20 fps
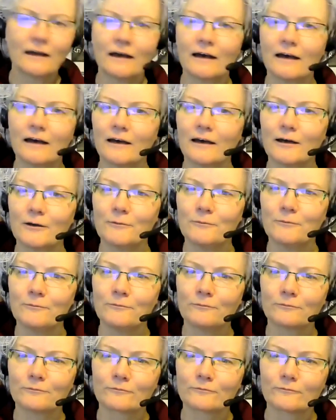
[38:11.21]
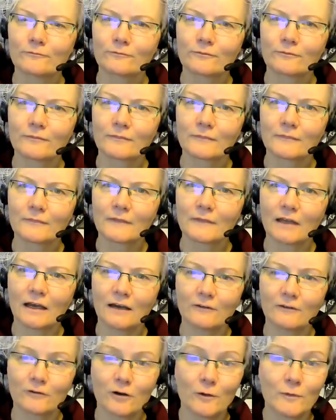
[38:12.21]

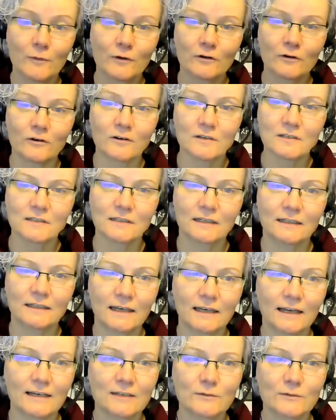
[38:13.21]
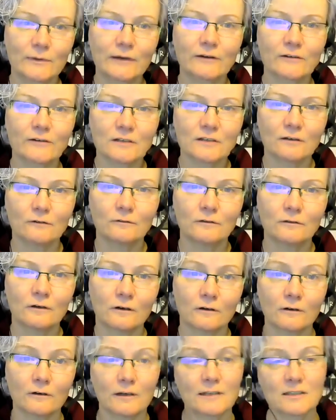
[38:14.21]
have come across in the last week or so,
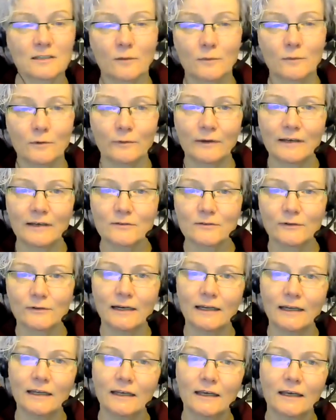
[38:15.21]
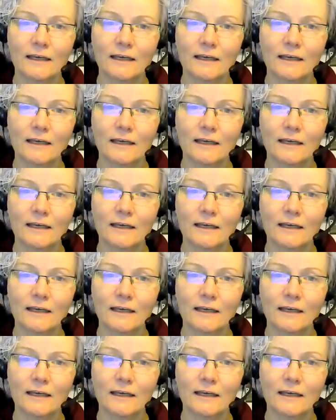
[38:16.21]
or last couple of weeks really.